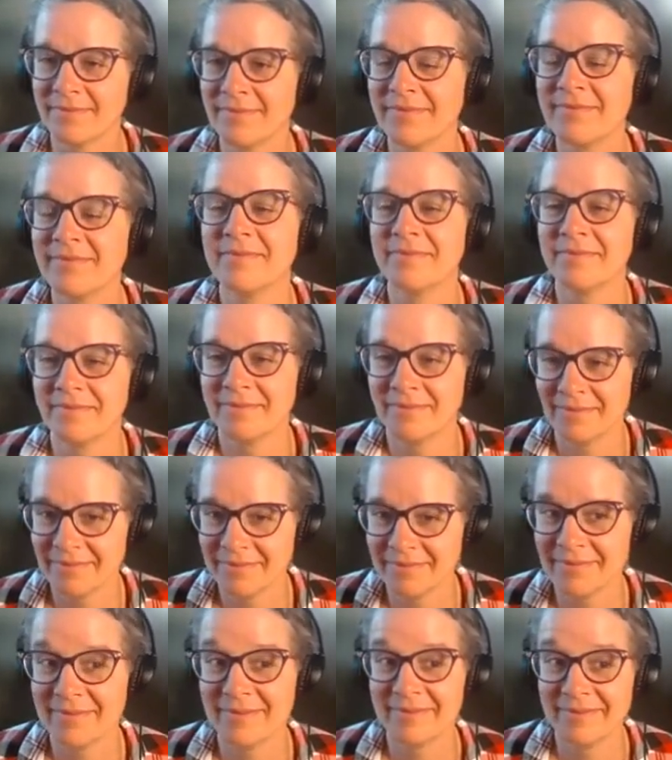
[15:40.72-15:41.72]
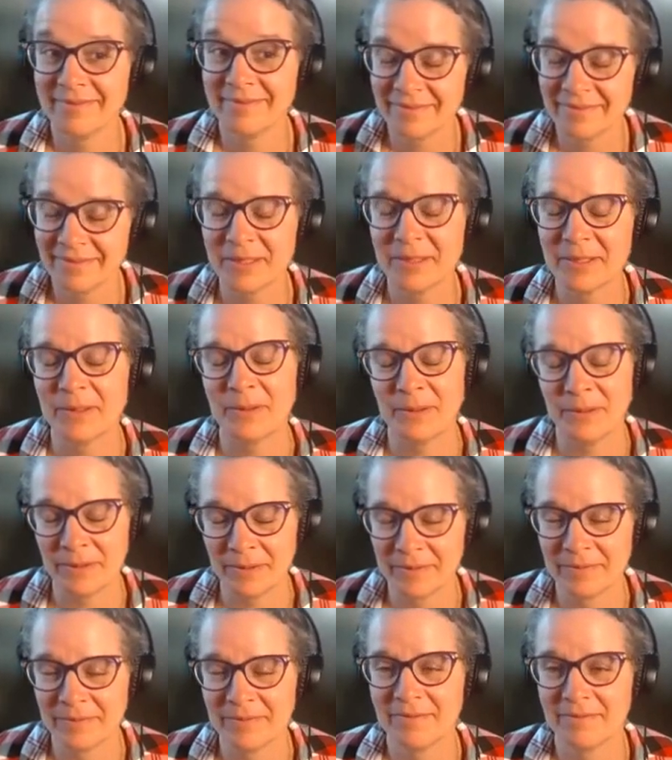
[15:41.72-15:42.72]

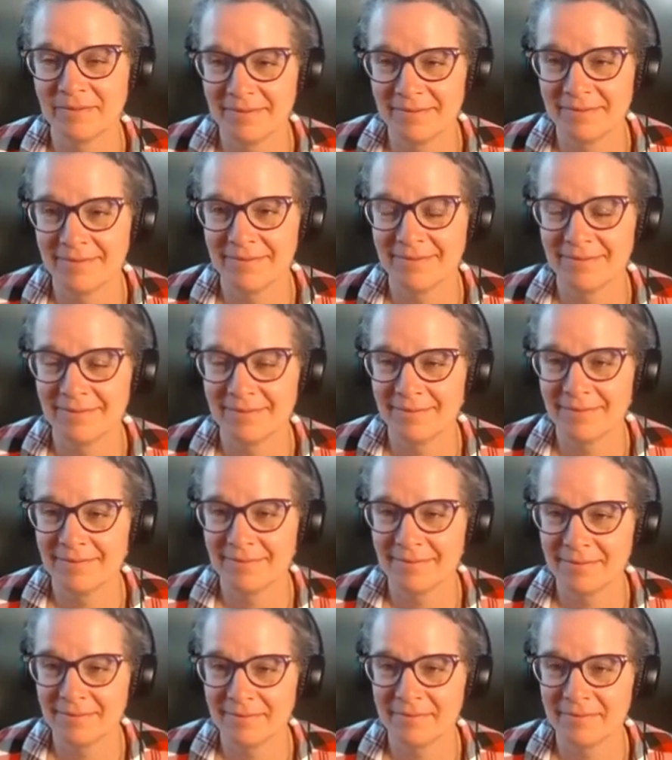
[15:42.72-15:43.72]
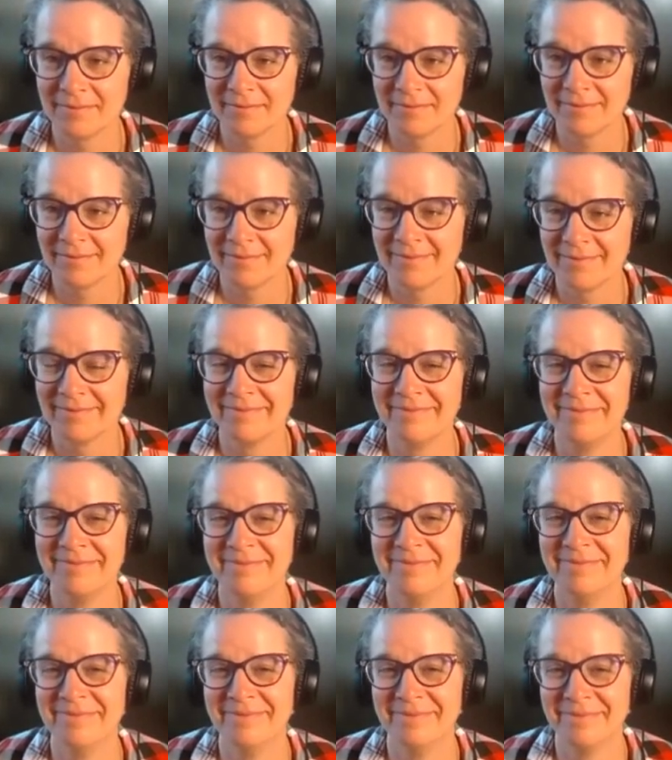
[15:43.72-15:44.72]

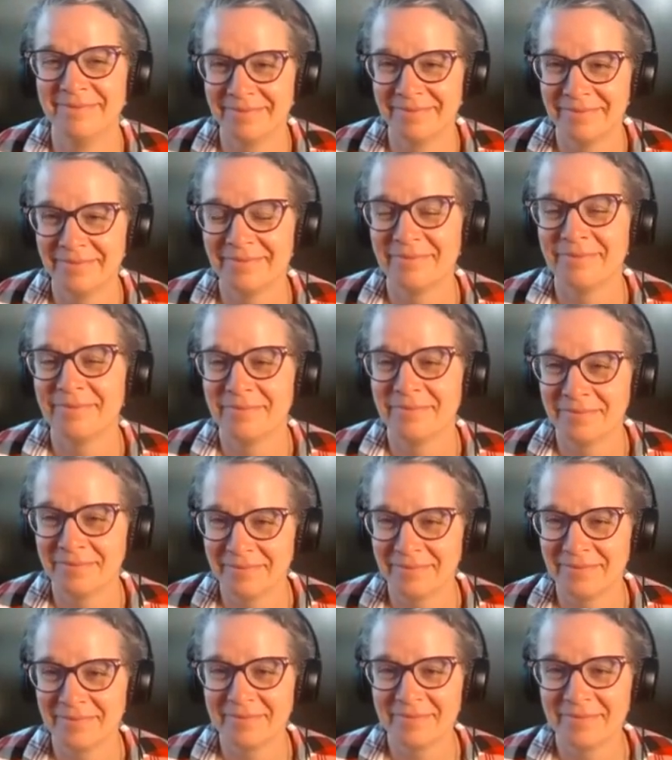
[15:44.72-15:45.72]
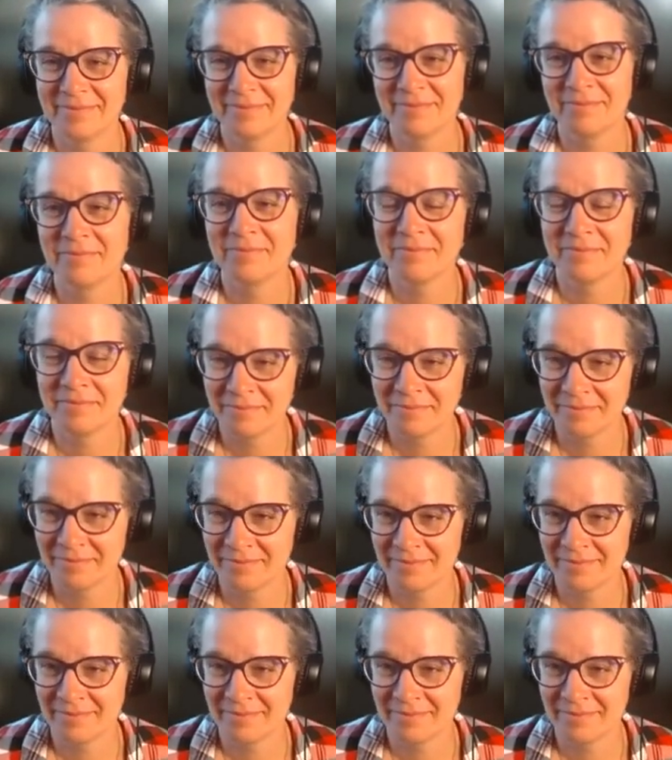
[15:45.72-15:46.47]
[no speech]